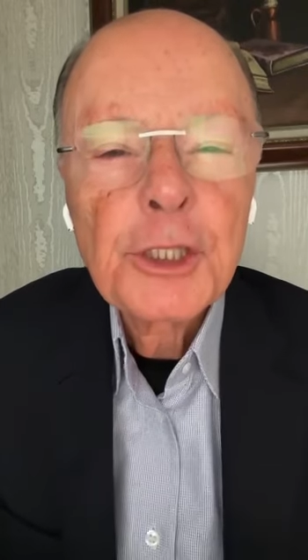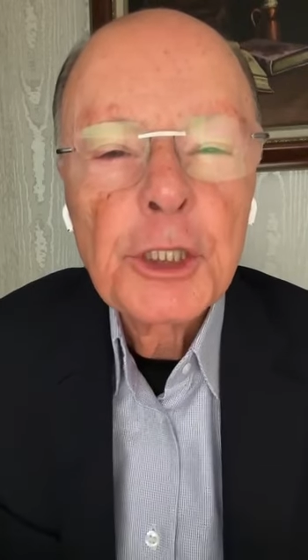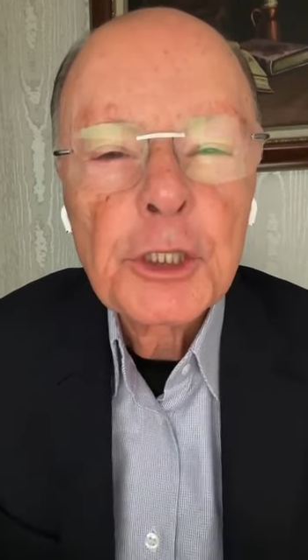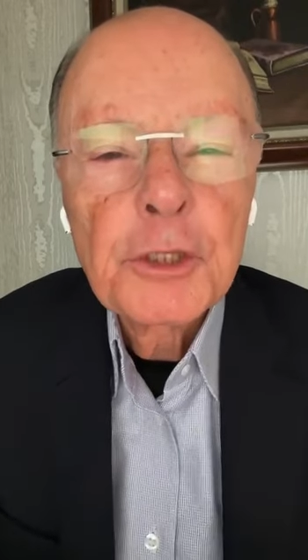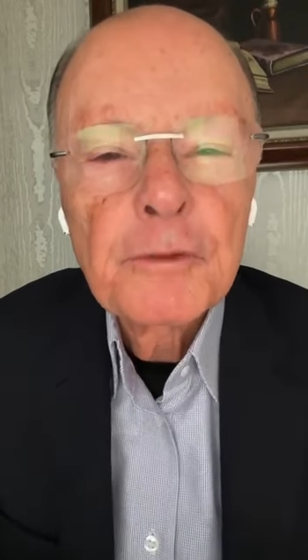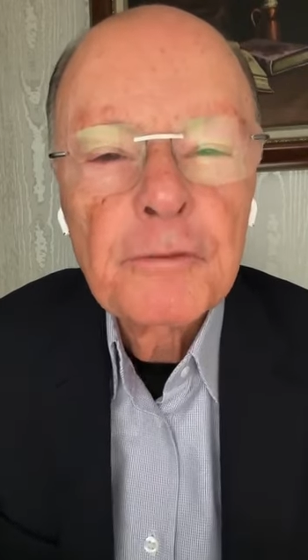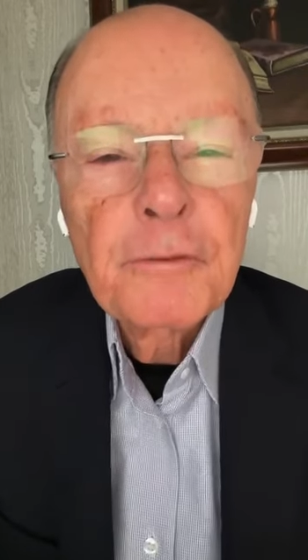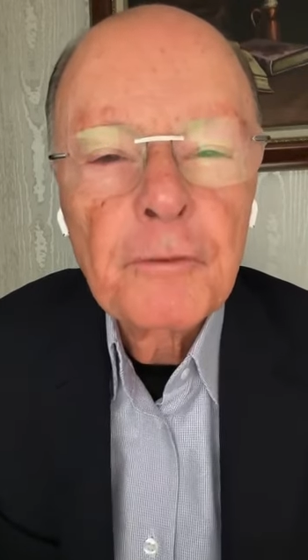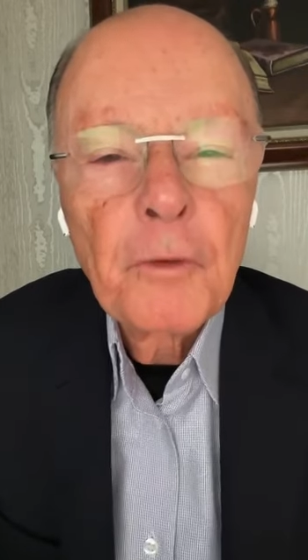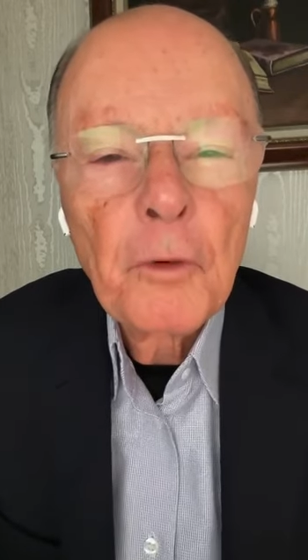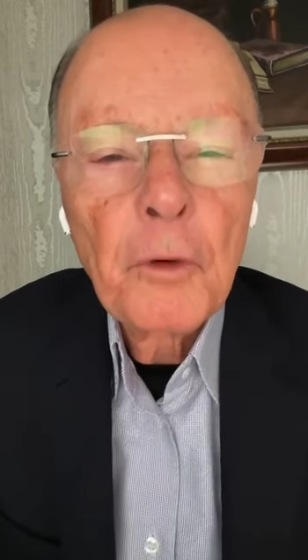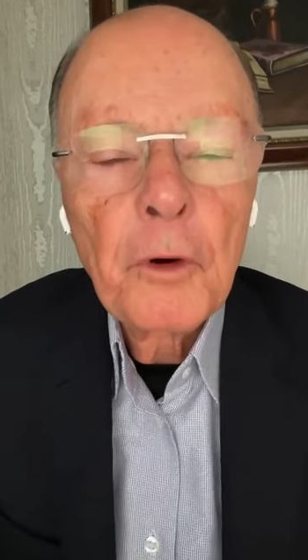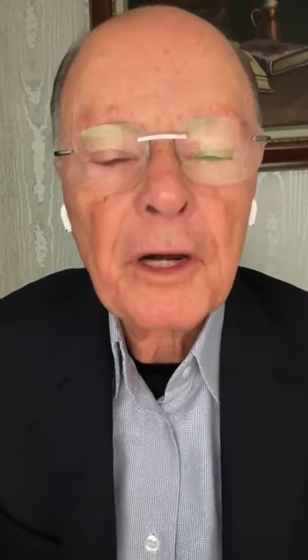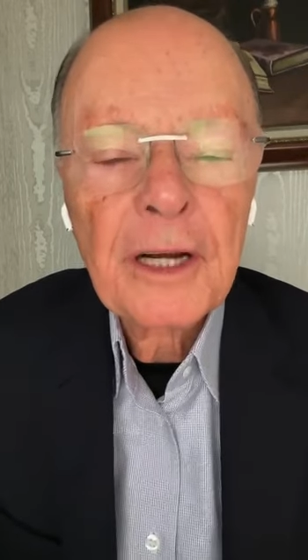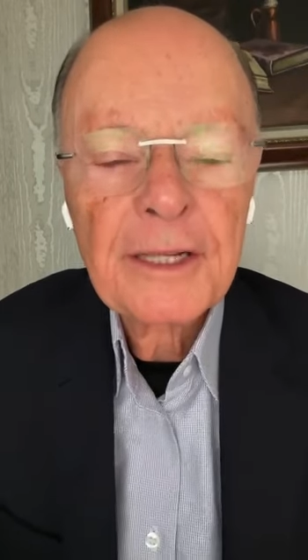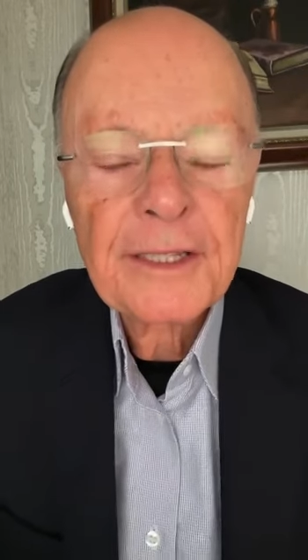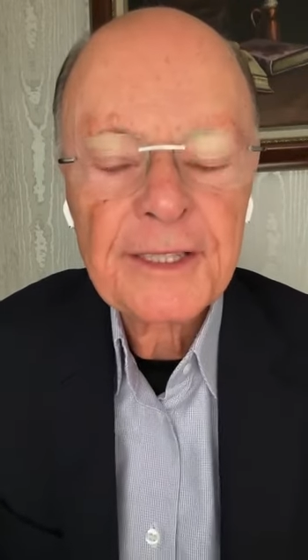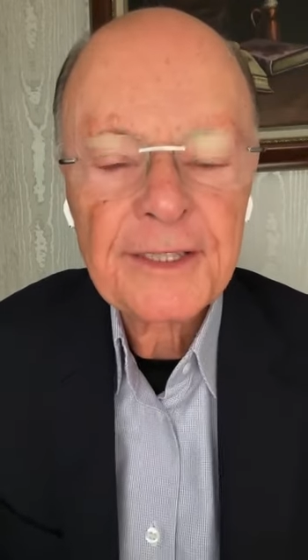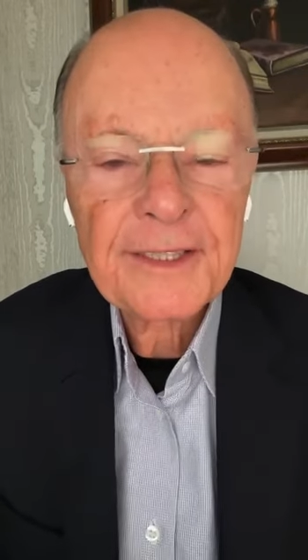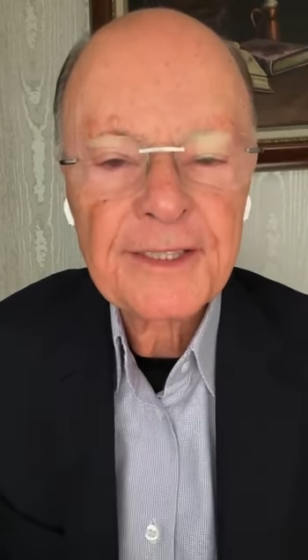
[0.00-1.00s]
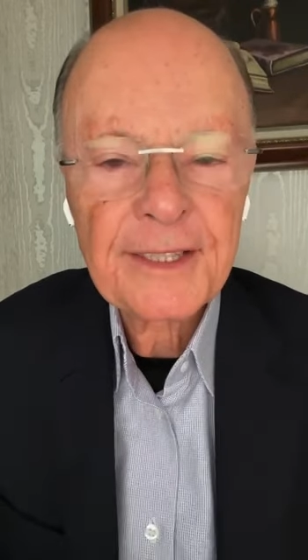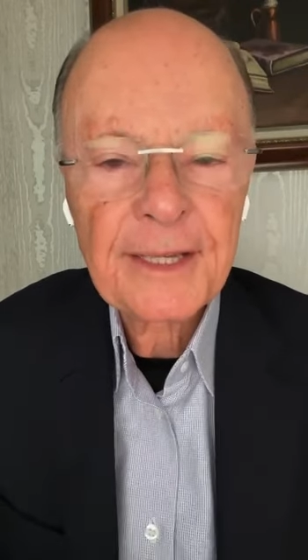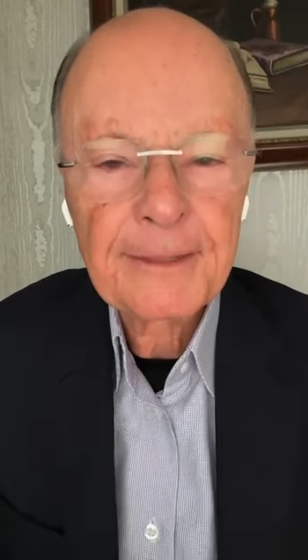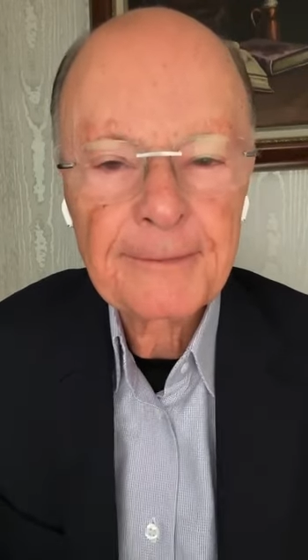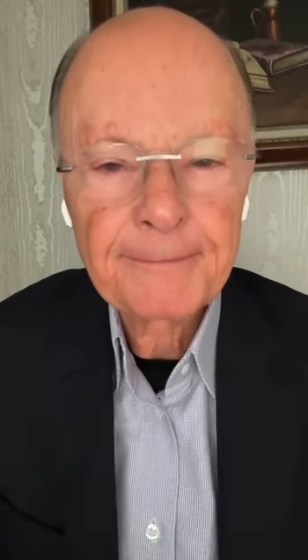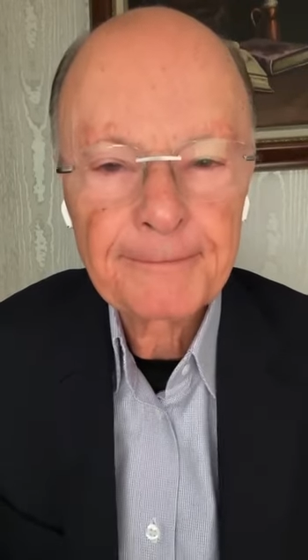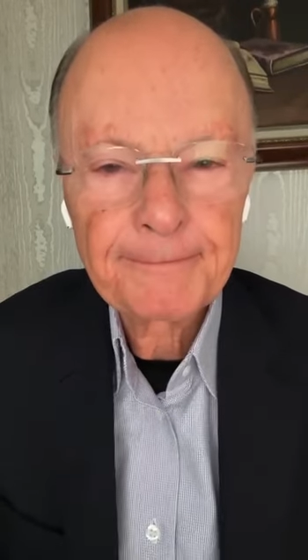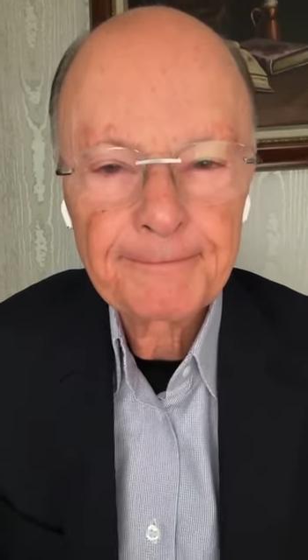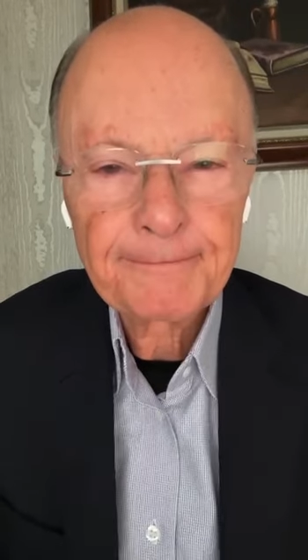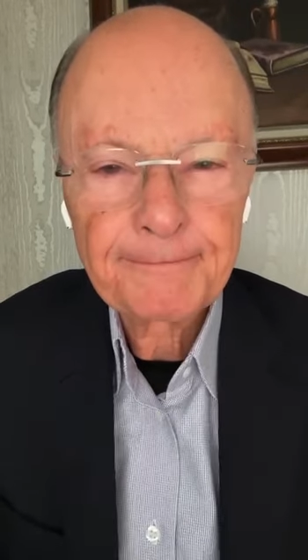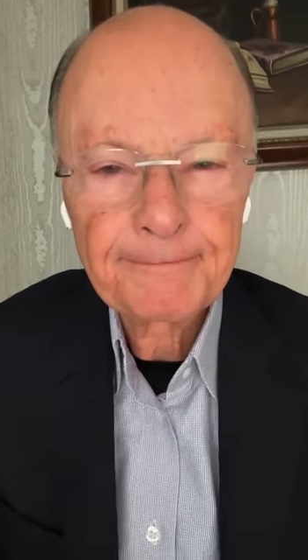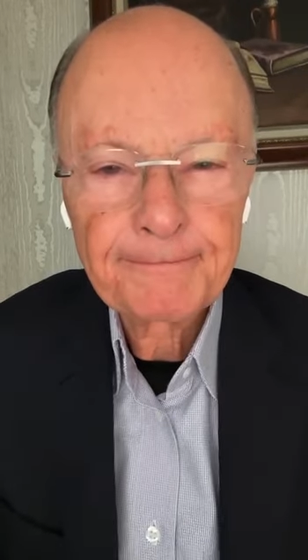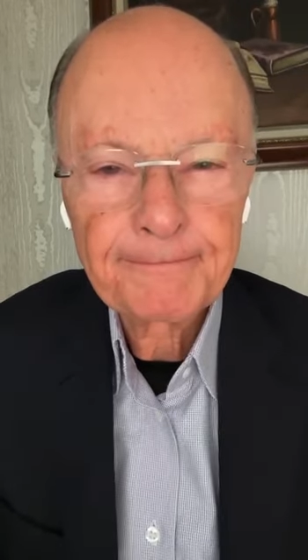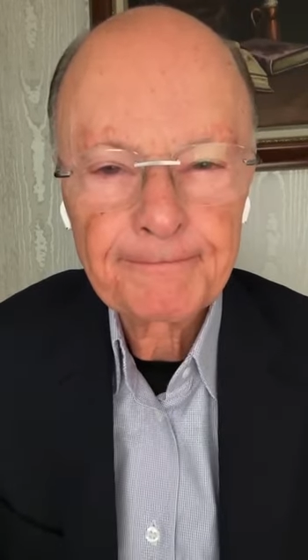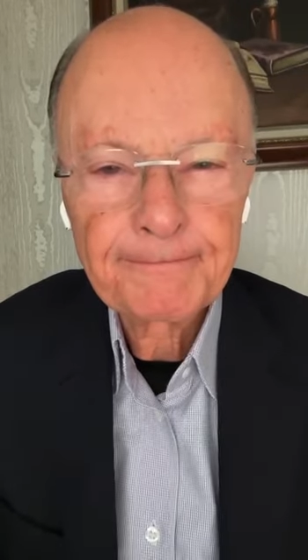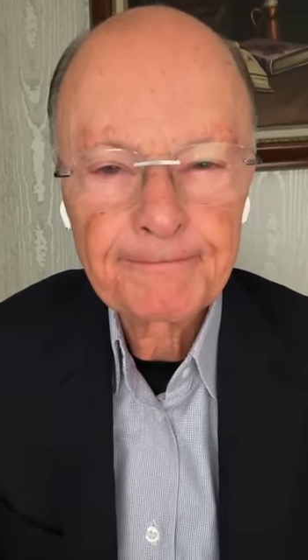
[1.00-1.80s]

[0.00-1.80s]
they make the effort,